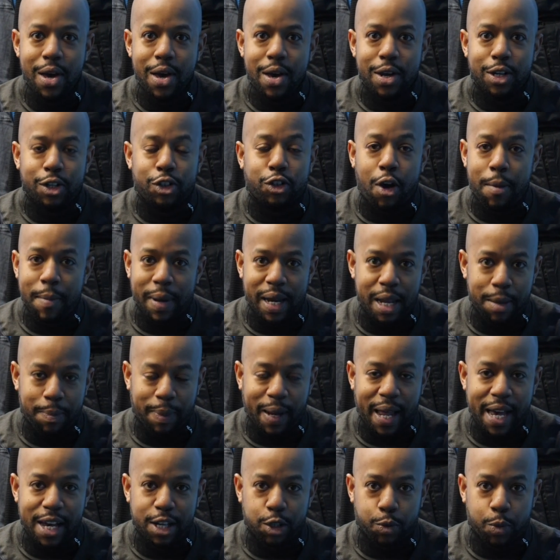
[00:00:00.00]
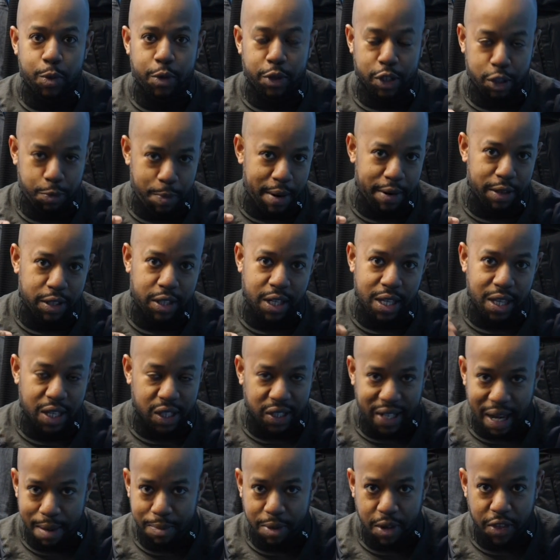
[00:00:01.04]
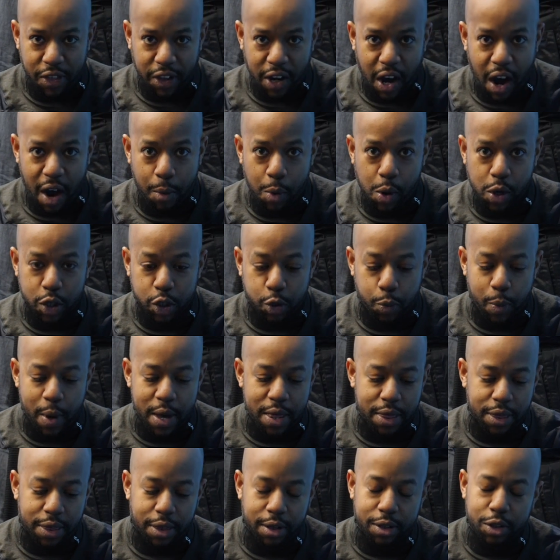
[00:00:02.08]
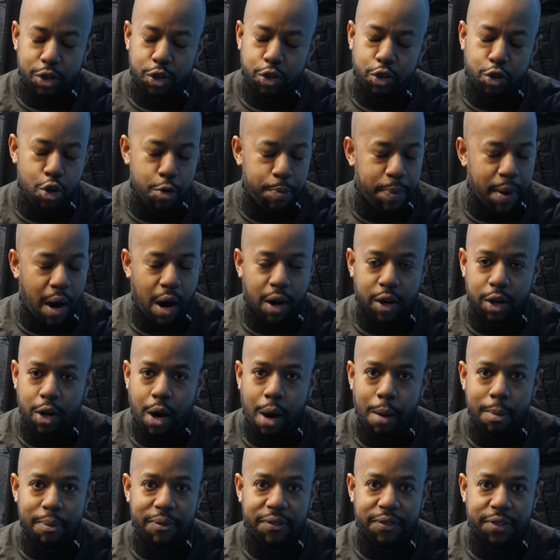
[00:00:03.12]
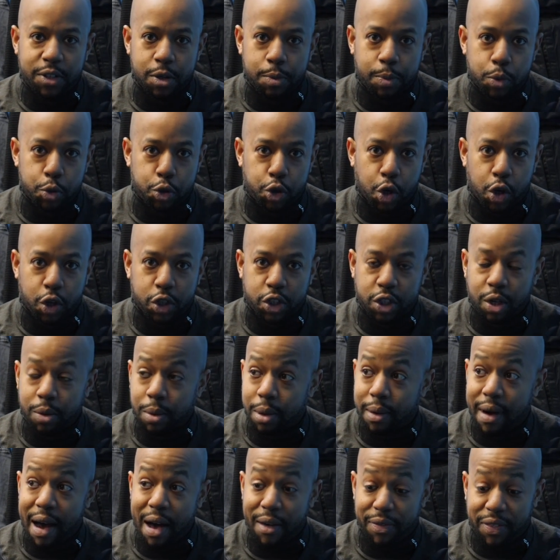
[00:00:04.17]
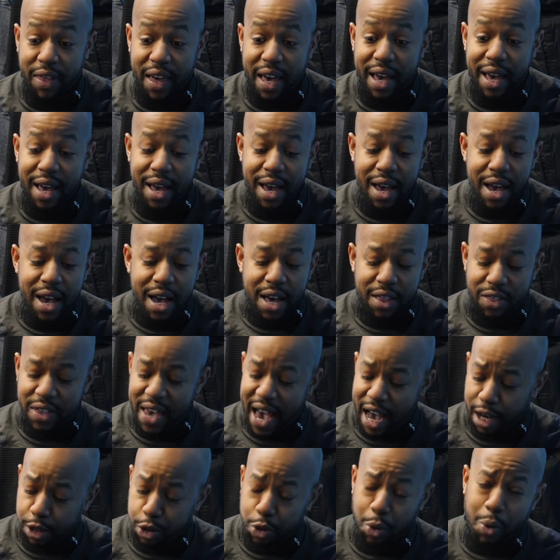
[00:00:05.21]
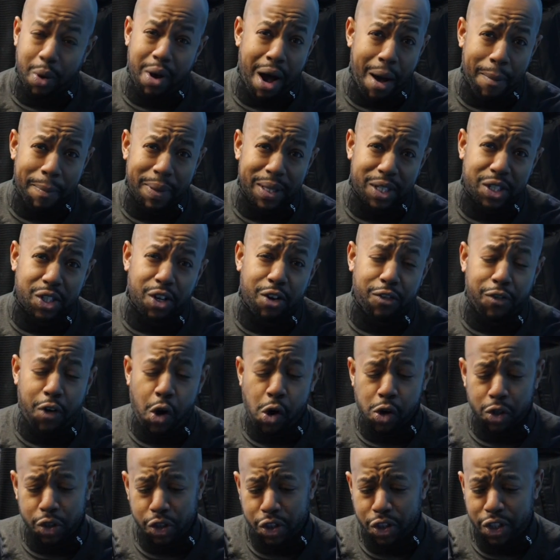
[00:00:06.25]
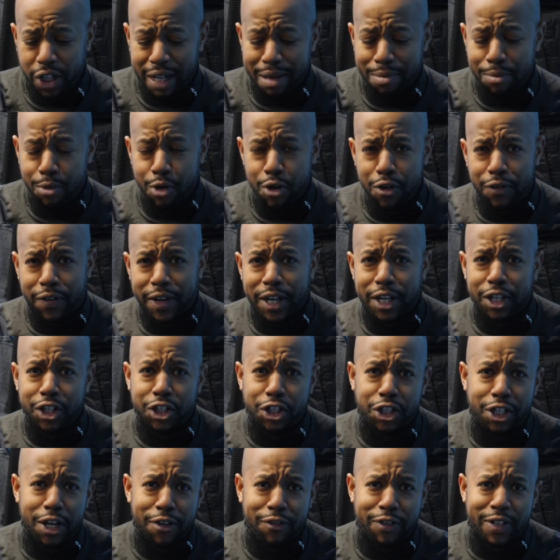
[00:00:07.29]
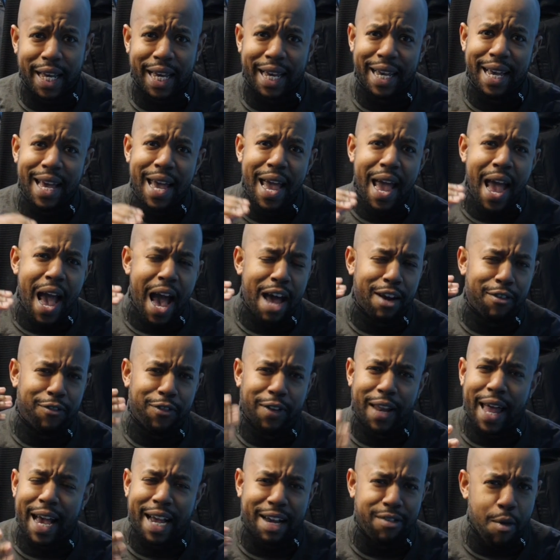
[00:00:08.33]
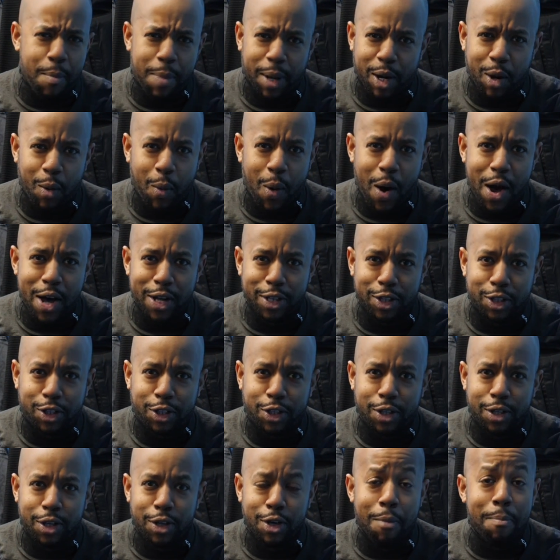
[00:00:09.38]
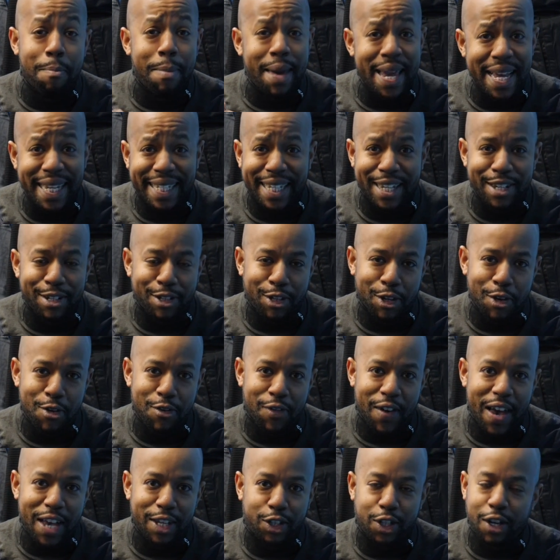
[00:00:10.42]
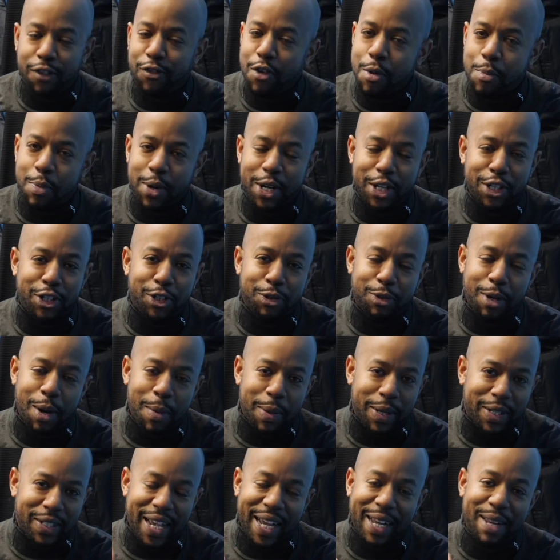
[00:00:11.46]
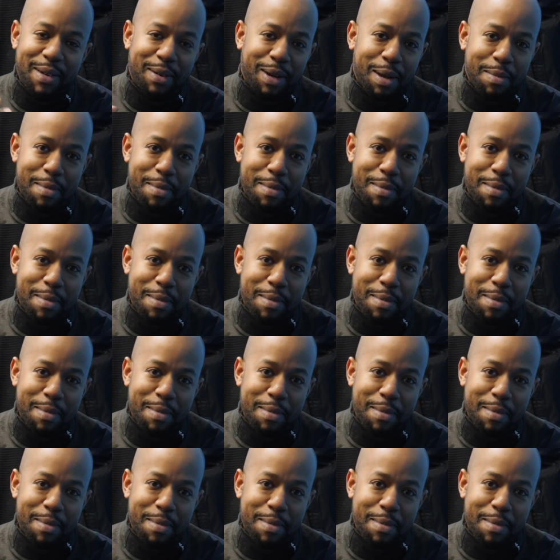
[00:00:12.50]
so many players were experiencing the same thing that I was, with super uncomfortable jocks that were out there. The actual cup itself constantly moving and shifting, and for lack of a better words, your meat and two veg. If you're British, you'll know exactly what I